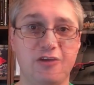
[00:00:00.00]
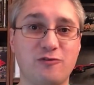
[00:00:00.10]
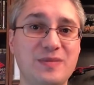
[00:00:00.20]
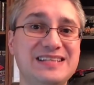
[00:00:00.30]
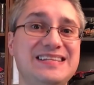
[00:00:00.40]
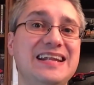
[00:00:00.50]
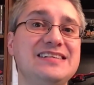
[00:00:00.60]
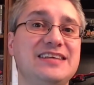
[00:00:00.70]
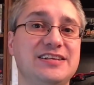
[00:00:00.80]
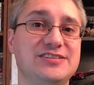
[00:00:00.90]
From the
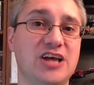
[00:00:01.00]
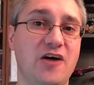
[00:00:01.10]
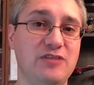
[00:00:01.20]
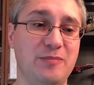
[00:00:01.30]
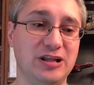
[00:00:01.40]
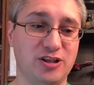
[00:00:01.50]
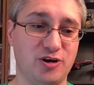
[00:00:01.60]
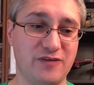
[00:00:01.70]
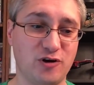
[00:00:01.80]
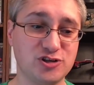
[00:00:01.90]
Denizens of the
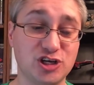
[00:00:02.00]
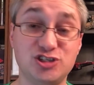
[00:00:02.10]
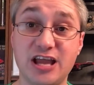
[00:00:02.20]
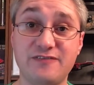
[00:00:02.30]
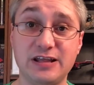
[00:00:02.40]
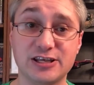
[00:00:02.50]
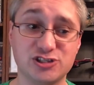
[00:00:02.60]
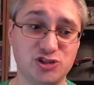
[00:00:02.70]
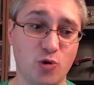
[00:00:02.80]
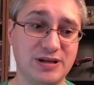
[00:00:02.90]
Butlerverse, Jeff
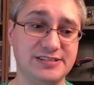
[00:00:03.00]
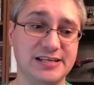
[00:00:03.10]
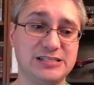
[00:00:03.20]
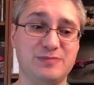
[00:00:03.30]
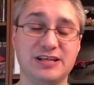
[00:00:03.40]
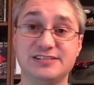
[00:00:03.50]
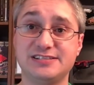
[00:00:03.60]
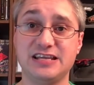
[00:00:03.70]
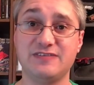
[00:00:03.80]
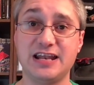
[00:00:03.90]
Ellis, Joey Zitzman,
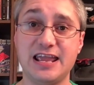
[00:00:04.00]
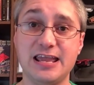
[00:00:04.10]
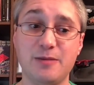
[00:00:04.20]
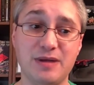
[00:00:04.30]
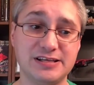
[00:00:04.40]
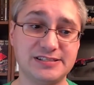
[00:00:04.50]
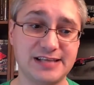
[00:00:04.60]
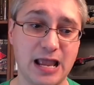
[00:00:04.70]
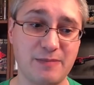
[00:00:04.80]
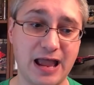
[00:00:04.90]
Stephen M.,
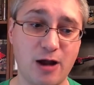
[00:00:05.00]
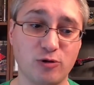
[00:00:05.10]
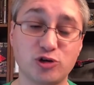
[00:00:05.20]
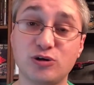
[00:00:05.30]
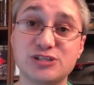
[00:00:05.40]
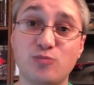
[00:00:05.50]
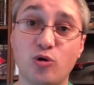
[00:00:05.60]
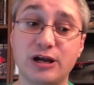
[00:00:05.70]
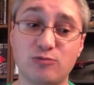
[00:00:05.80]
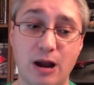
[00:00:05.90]
Sam Howard, Chris
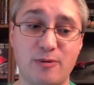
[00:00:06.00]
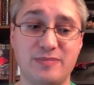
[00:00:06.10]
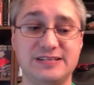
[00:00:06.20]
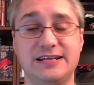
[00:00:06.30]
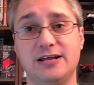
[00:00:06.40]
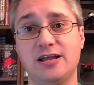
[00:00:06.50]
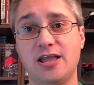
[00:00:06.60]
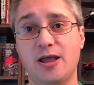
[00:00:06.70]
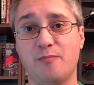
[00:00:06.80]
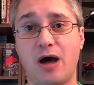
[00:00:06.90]
Morgan, Robert Medina,
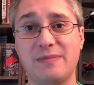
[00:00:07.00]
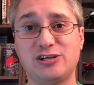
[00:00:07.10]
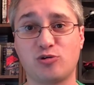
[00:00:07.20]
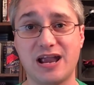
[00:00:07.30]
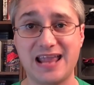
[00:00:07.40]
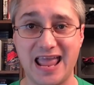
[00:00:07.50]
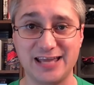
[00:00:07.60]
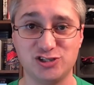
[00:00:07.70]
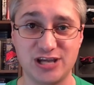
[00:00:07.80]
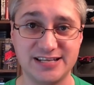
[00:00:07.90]
Bobby Craig,
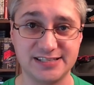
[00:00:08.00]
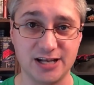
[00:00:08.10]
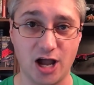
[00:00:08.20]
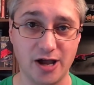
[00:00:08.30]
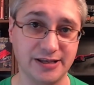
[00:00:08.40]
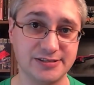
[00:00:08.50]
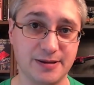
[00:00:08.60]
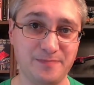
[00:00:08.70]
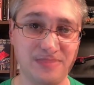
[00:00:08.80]
and Jason Hunt.